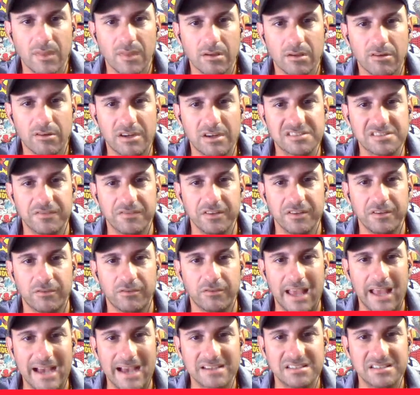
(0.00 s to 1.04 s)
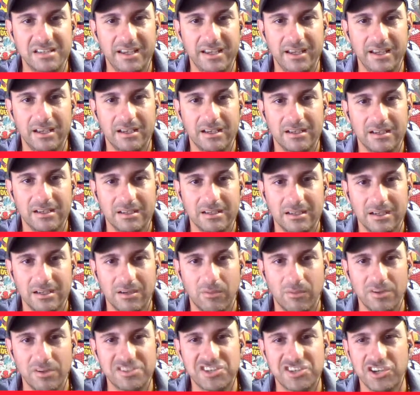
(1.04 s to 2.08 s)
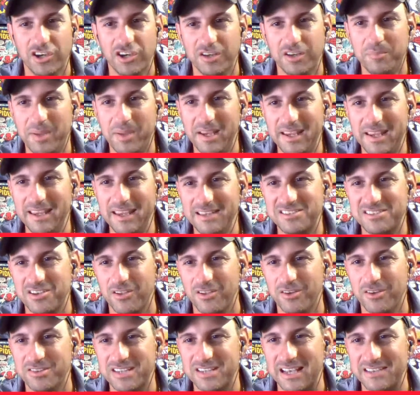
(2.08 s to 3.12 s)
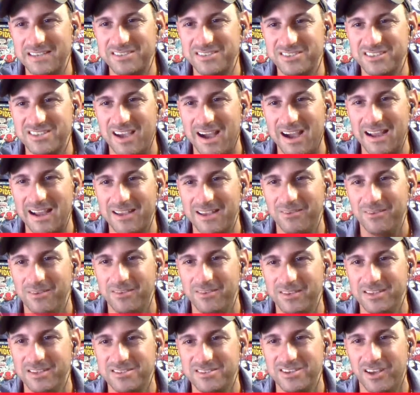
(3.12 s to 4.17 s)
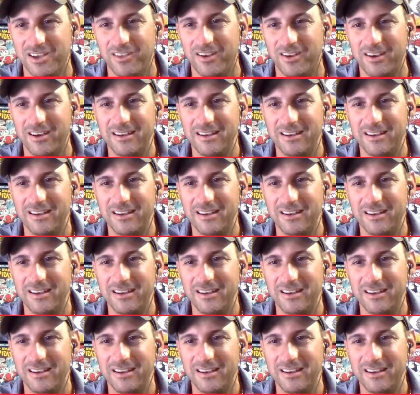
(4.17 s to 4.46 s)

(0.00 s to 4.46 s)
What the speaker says: Aggressively relaxing. What's good, Biggie? So those guys are talking with each other.